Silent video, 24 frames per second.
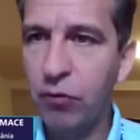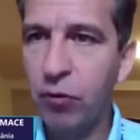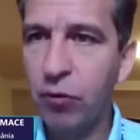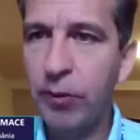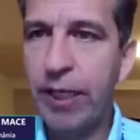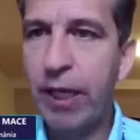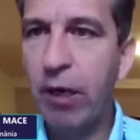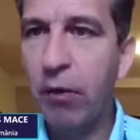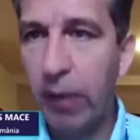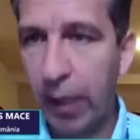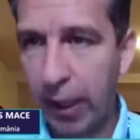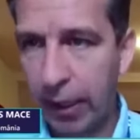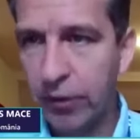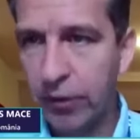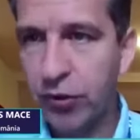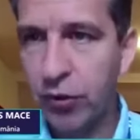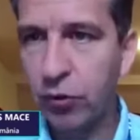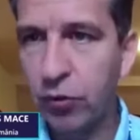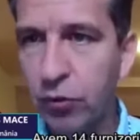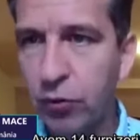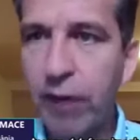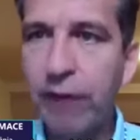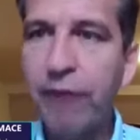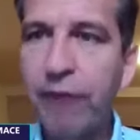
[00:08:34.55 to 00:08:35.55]
I mean, I
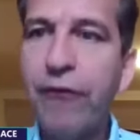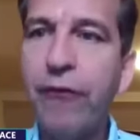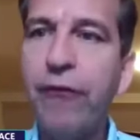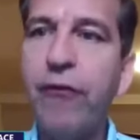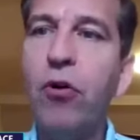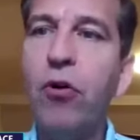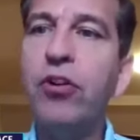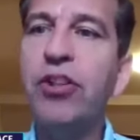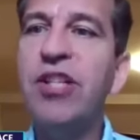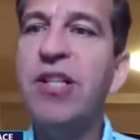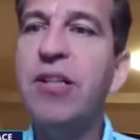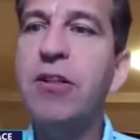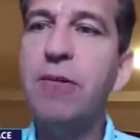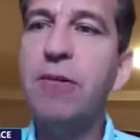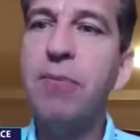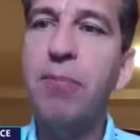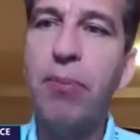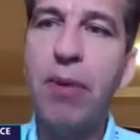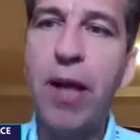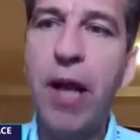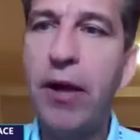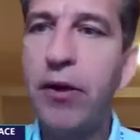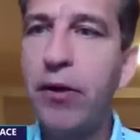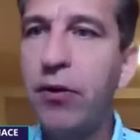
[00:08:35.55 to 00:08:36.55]
told we have 14
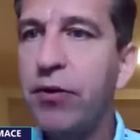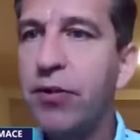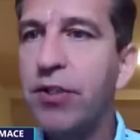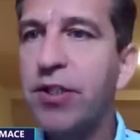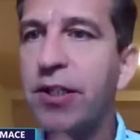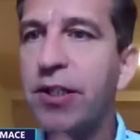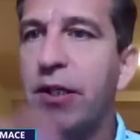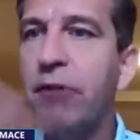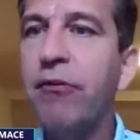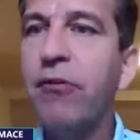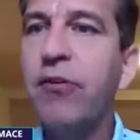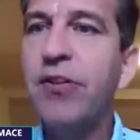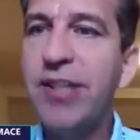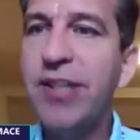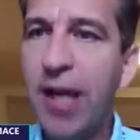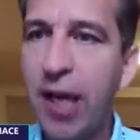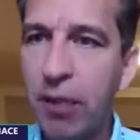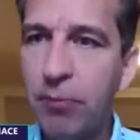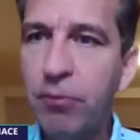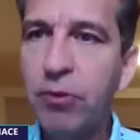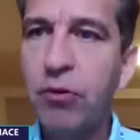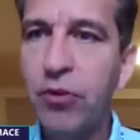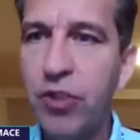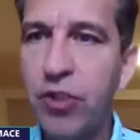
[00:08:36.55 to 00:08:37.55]
suppliers, different
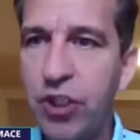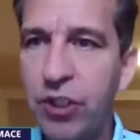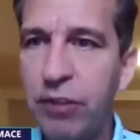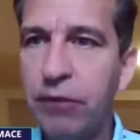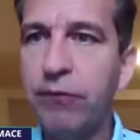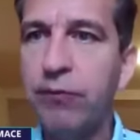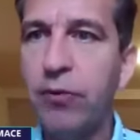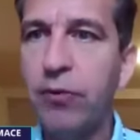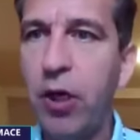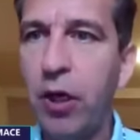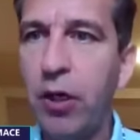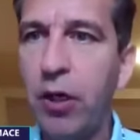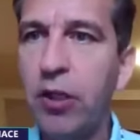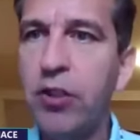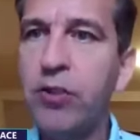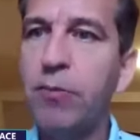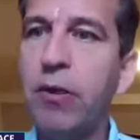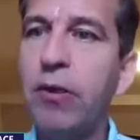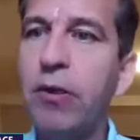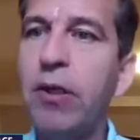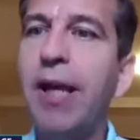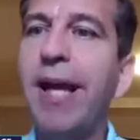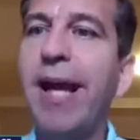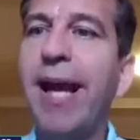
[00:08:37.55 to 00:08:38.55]
typology of products,
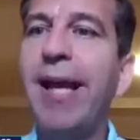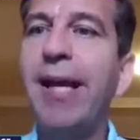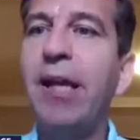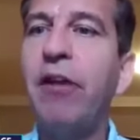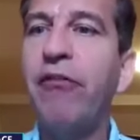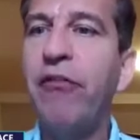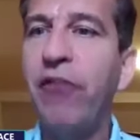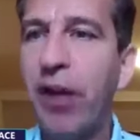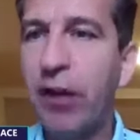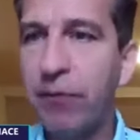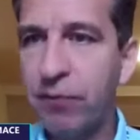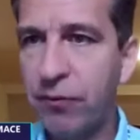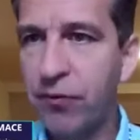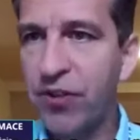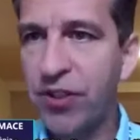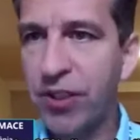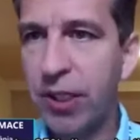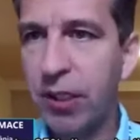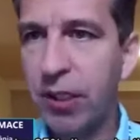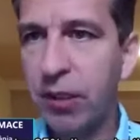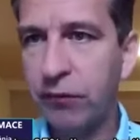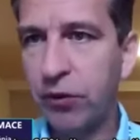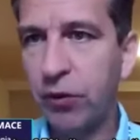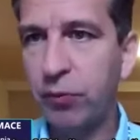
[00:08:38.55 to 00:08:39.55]
but
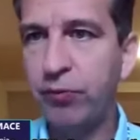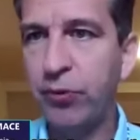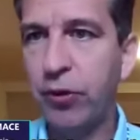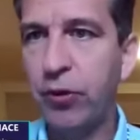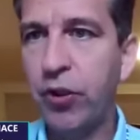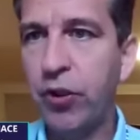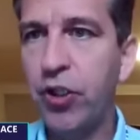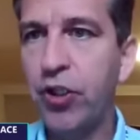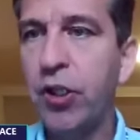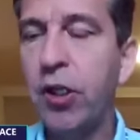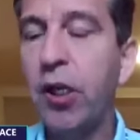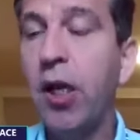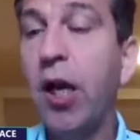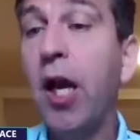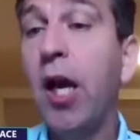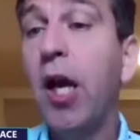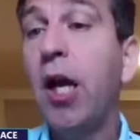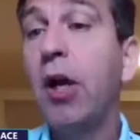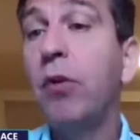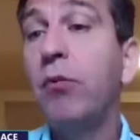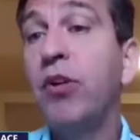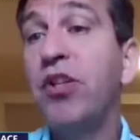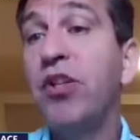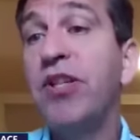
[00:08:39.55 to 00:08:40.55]
85% of the production,
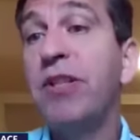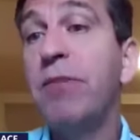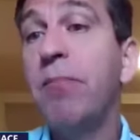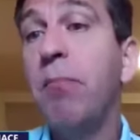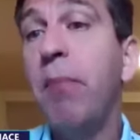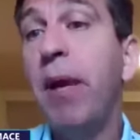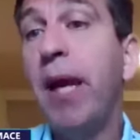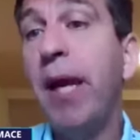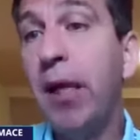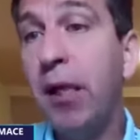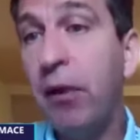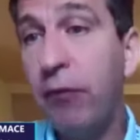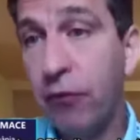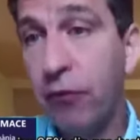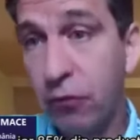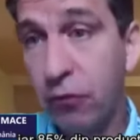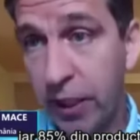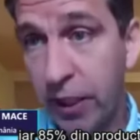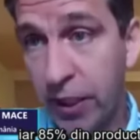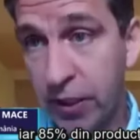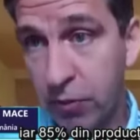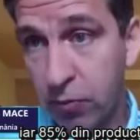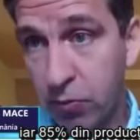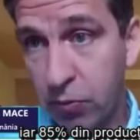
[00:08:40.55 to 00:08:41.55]
which is mainly
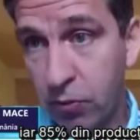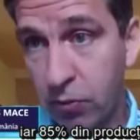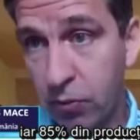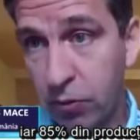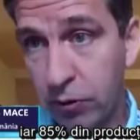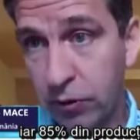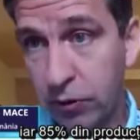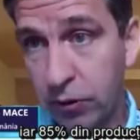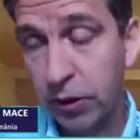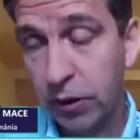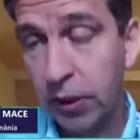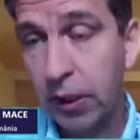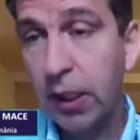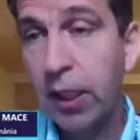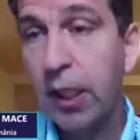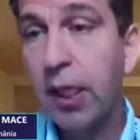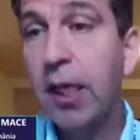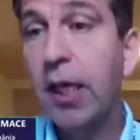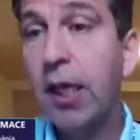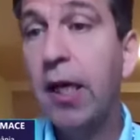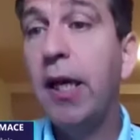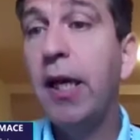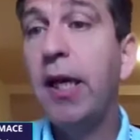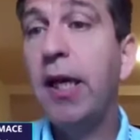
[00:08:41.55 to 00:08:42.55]
for export,
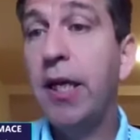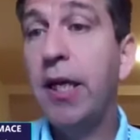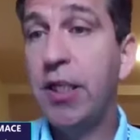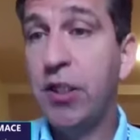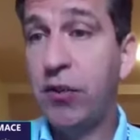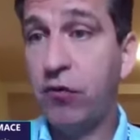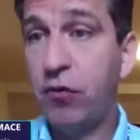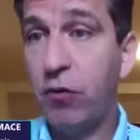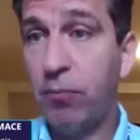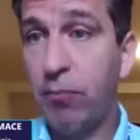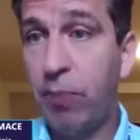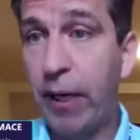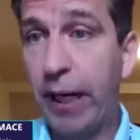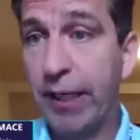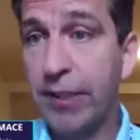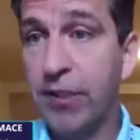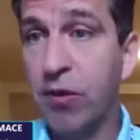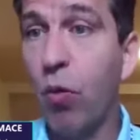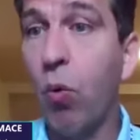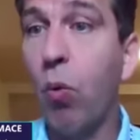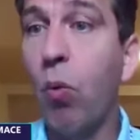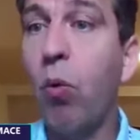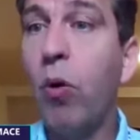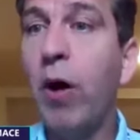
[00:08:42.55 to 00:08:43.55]
is for
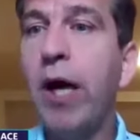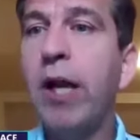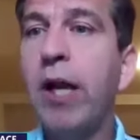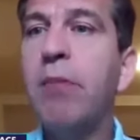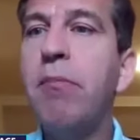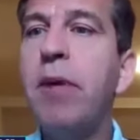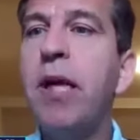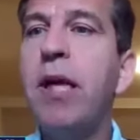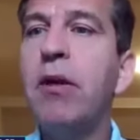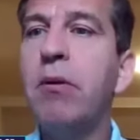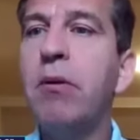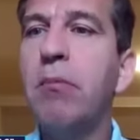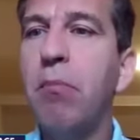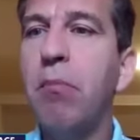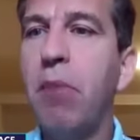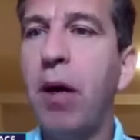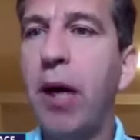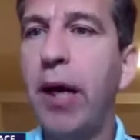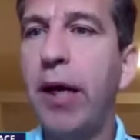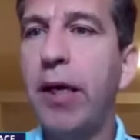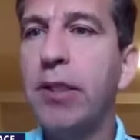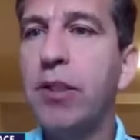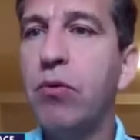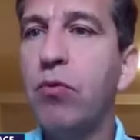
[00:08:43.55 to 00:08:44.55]
bikes. So 1 million
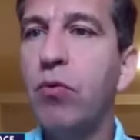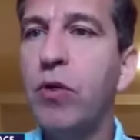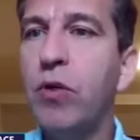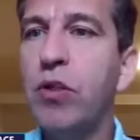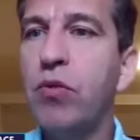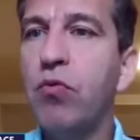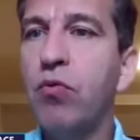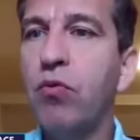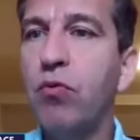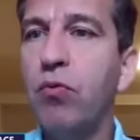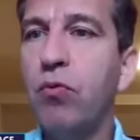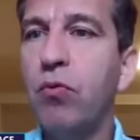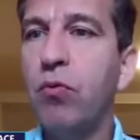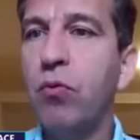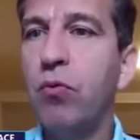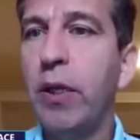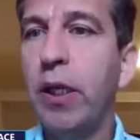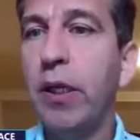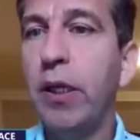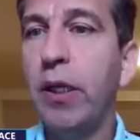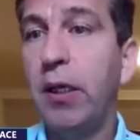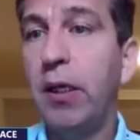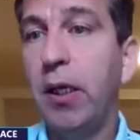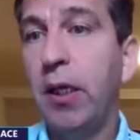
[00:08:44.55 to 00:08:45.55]
bikes with
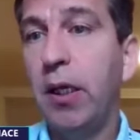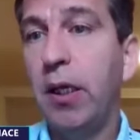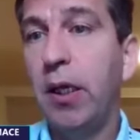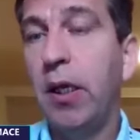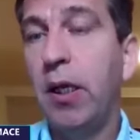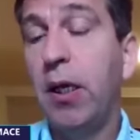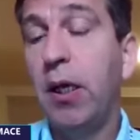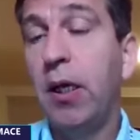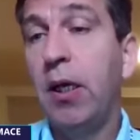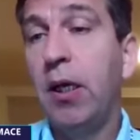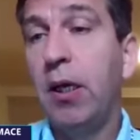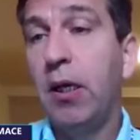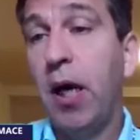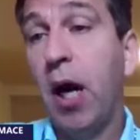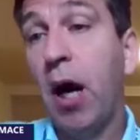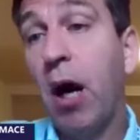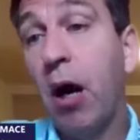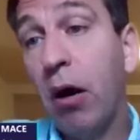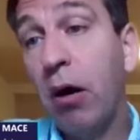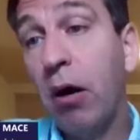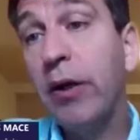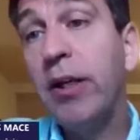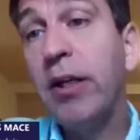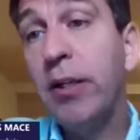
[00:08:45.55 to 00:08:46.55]
one,
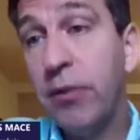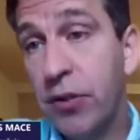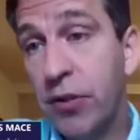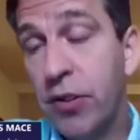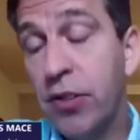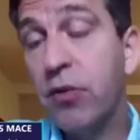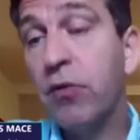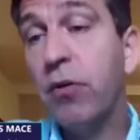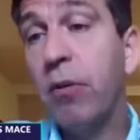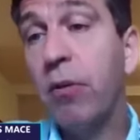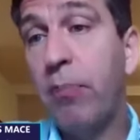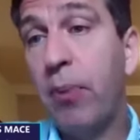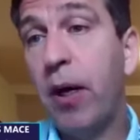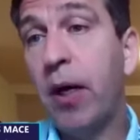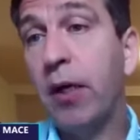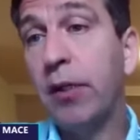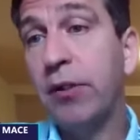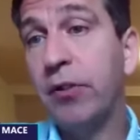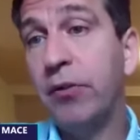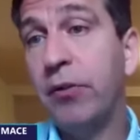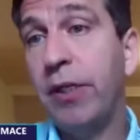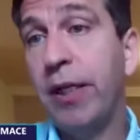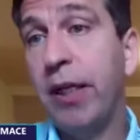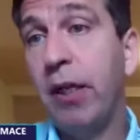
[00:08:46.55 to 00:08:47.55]
our industrial
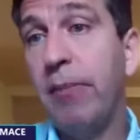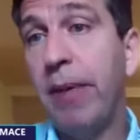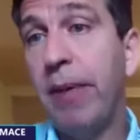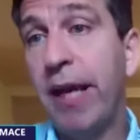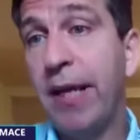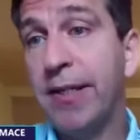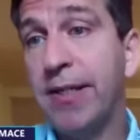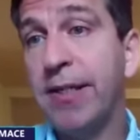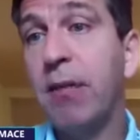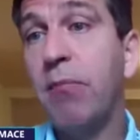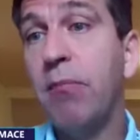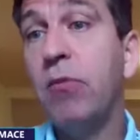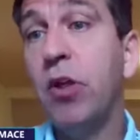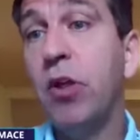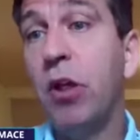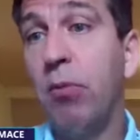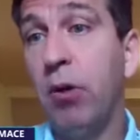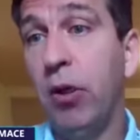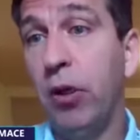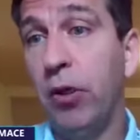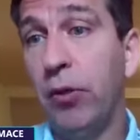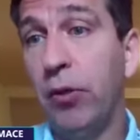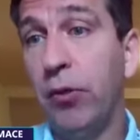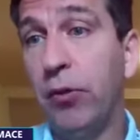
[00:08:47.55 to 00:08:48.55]
partner named
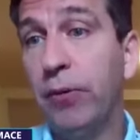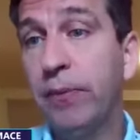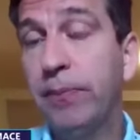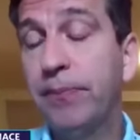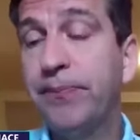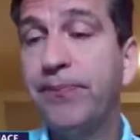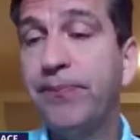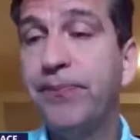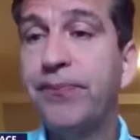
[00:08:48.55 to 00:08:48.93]
SMW.